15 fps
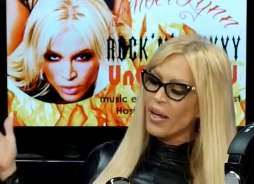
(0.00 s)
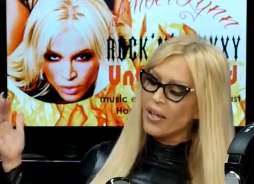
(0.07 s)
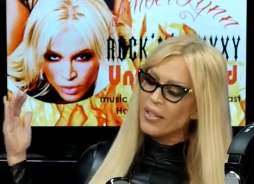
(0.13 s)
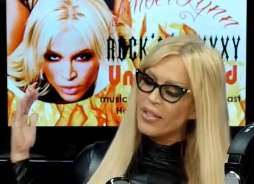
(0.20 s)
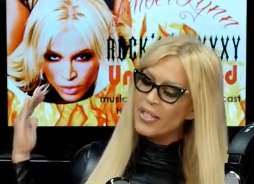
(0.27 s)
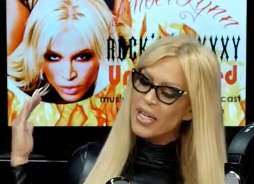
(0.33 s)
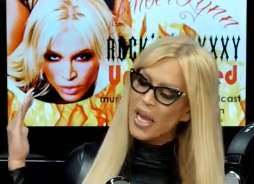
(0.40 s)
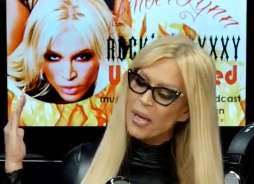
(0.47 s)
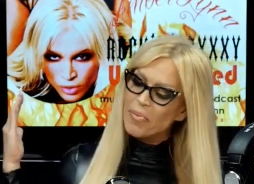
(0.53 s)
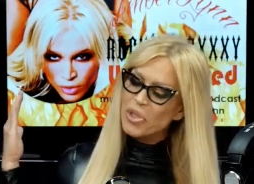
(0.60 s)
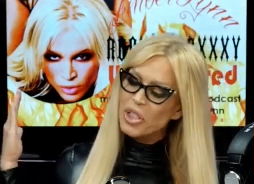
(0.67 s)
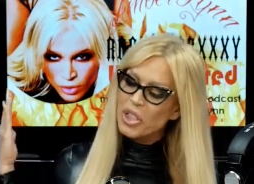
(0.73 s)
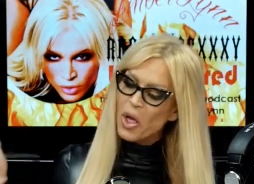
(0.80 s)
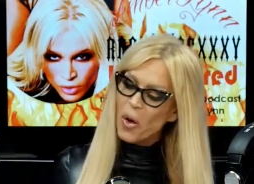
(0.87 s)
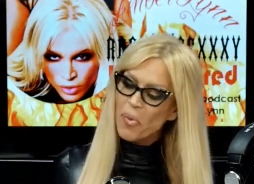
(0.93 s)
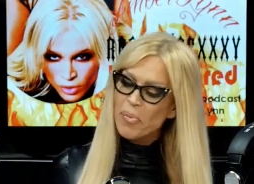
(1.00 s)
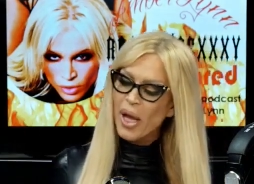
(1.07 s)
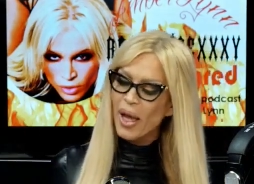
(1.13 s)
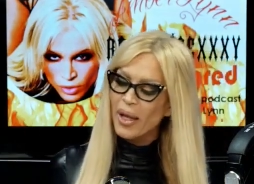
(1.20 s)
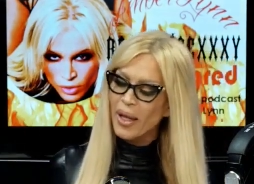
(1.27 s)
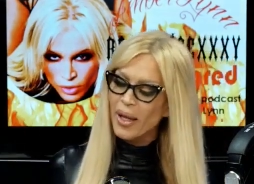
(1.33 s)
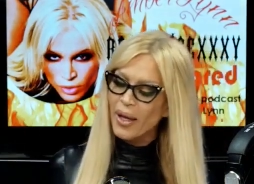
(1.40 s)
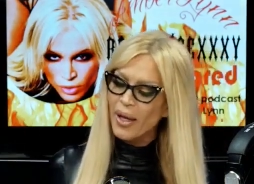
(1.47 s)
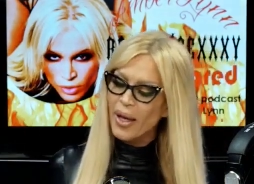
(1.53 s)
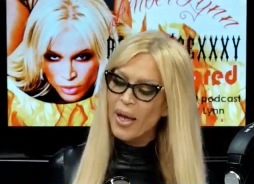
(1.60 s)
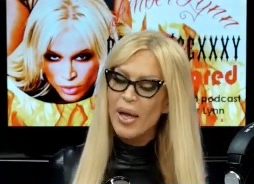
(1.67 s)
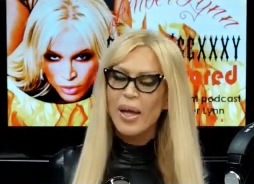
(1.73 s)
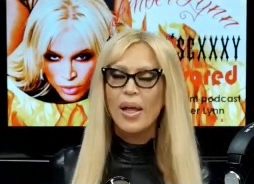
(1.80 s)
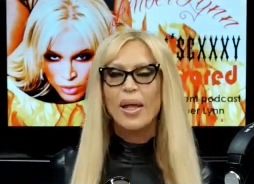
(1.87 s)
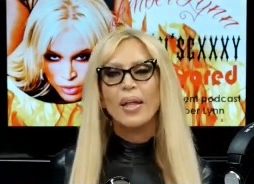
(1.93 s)
Speaker 1: I could name so many.
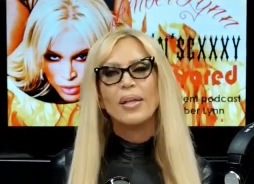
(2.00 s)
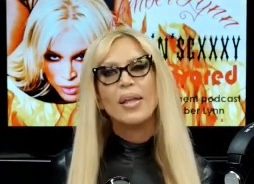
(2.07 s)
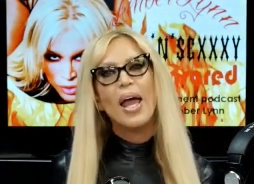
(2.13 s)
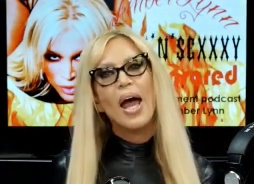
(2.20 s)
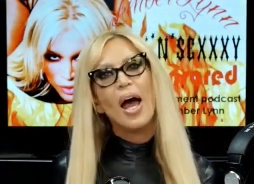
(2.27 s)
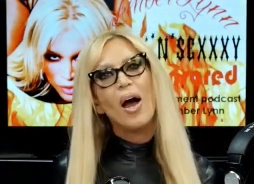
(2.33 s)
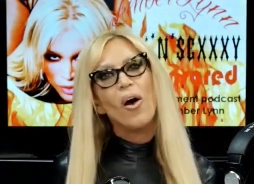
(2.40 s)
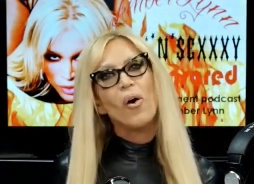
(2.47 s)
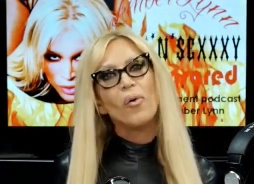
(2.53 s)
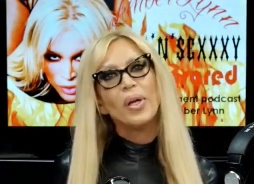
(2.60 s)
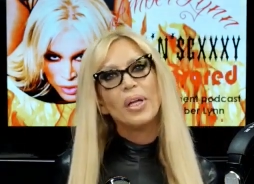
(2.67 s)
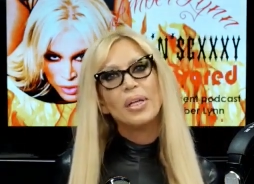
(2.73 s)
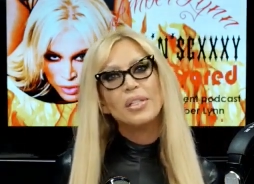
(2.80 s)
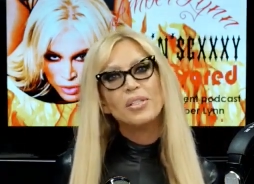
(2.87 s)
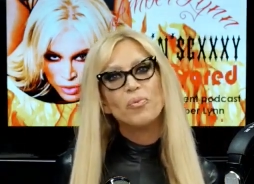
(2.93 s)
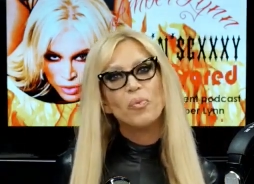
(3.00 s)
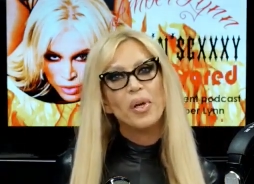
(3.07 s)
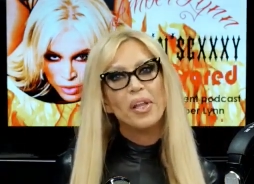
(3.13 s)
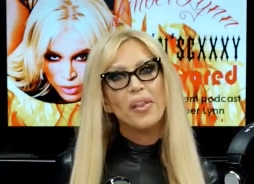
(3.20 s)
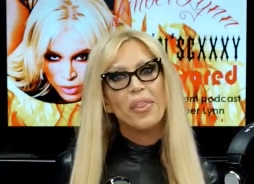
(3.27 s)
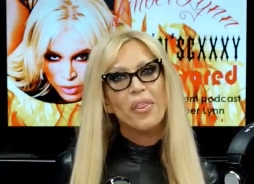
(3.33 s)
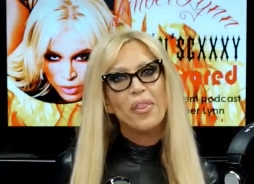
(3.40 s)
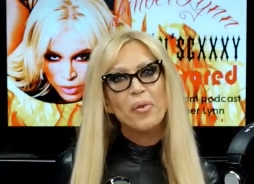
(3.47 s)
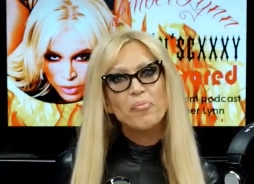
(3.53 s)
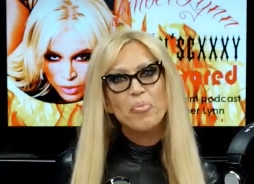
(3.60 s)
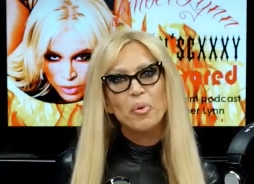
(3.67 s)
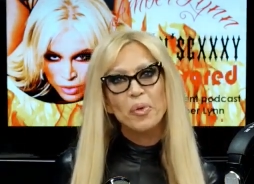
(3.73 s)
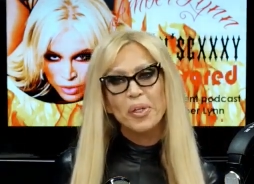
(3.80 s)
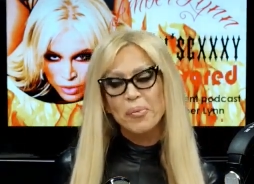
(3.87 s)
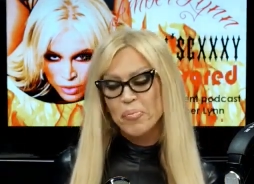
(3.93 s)
Now he's with the
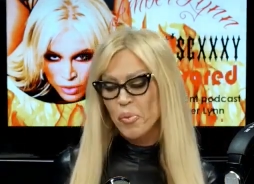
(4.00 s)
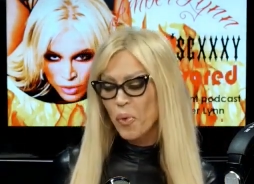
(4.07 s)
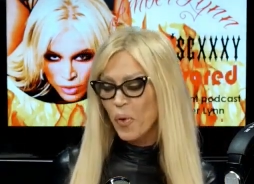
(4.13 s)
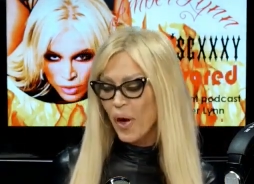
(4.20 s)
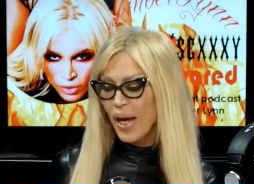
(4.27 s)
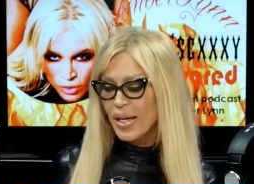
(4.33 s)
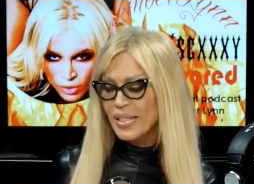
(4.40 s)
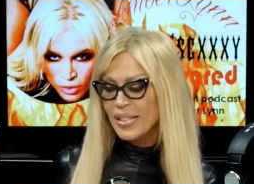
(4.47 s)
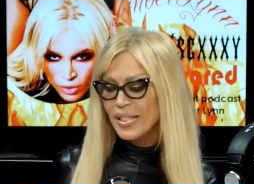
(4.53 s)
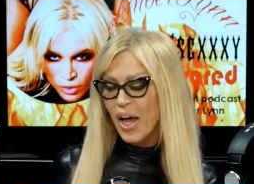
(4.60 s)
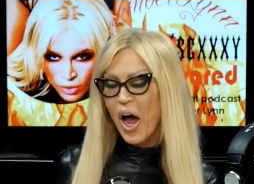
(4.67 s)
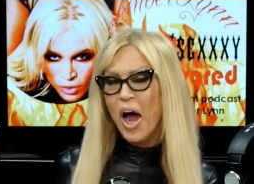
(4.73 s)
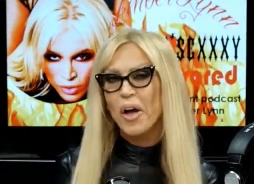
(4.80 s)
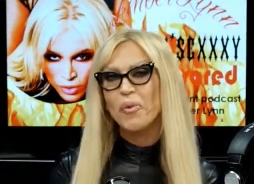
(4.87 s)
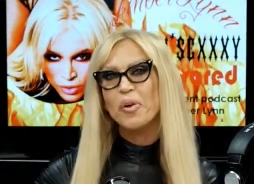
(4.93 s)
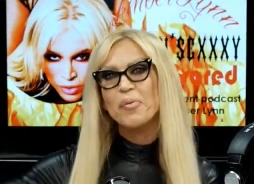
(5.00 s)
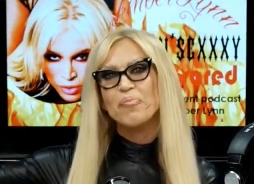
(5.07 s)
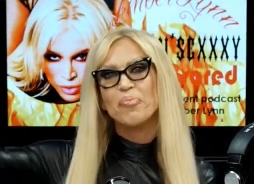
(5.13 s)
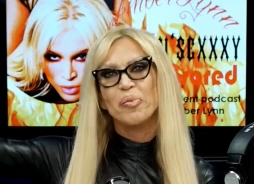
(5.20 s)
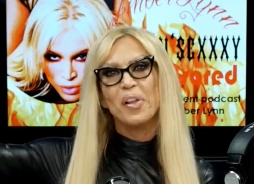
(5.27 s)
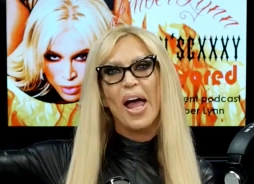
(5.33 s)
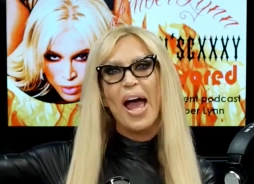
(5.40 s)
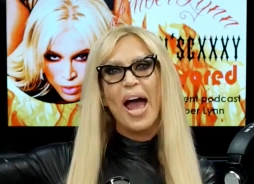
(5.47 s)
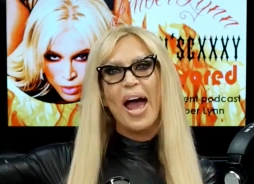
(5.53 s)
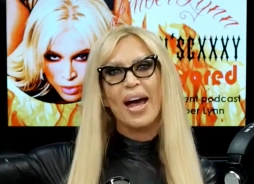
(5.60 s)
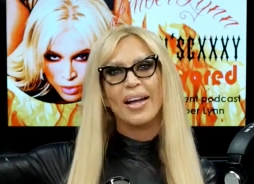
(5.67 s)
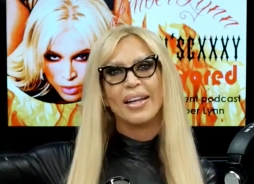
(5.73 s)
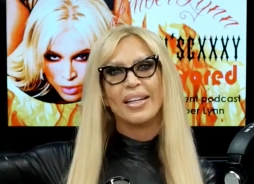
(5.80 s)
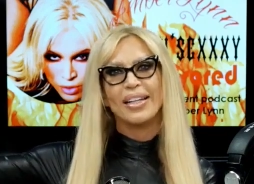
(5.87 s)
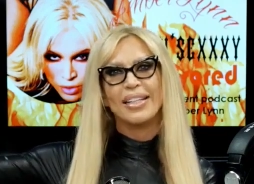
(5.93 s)
BulletBoys. Ira
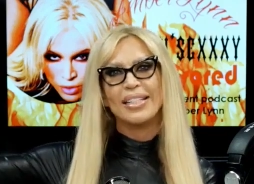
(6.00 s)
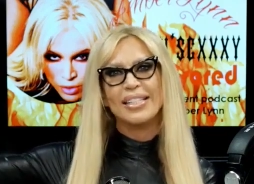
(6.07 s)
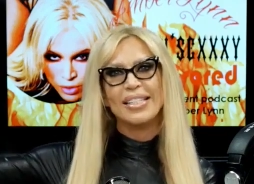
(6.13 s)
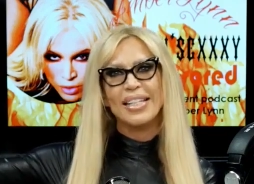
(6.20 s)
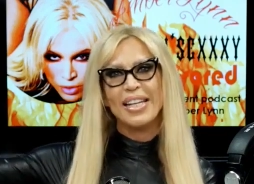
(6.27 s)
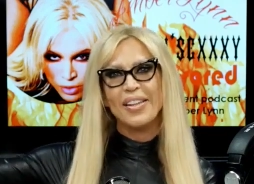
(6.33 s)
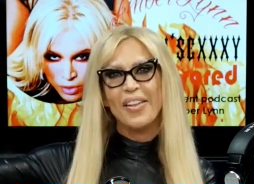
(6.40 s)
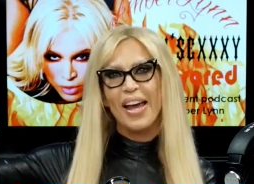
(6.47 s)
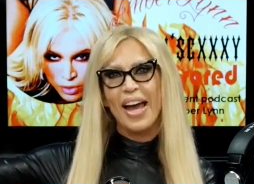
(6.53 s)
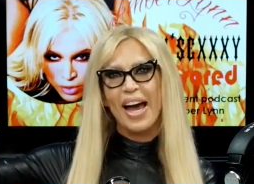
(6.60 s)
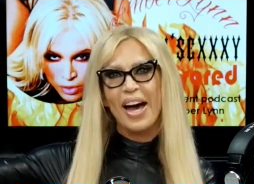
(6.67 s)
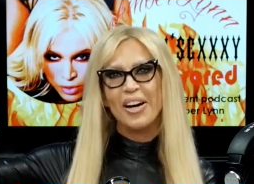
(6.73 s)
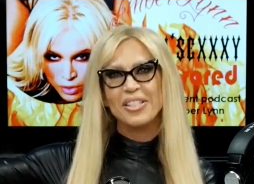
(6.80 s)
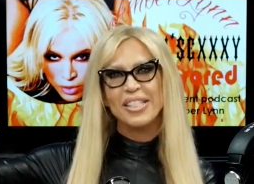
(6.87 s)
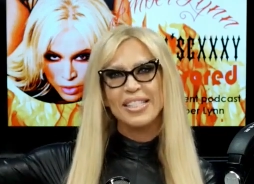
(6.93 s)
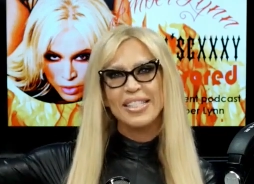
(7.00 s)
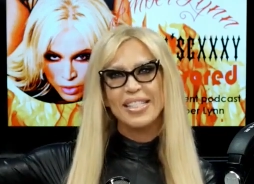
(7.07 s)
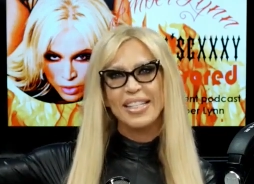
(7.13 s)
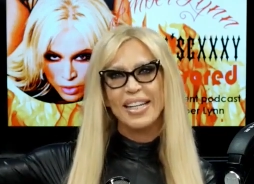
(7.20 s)
Black is in the house